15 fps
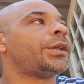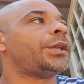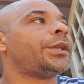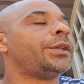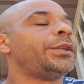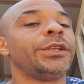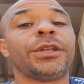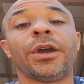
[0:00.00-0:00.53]

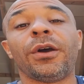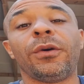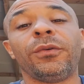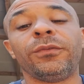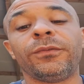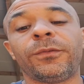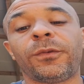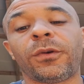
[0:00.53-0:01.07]
you don't
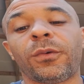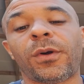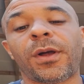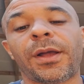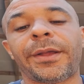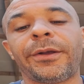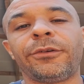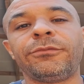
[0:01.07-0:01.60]
for a
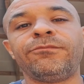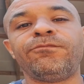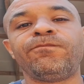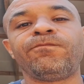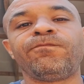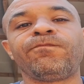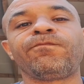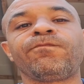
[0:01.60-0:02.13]
while,
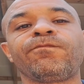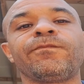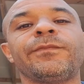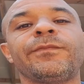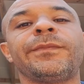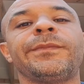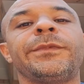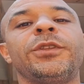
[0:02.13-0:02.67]

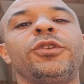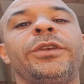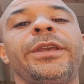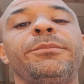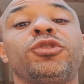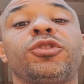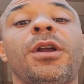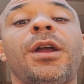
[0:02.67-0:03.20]
you keep
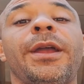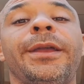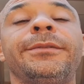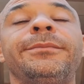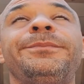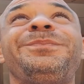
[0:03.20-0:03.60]
trying,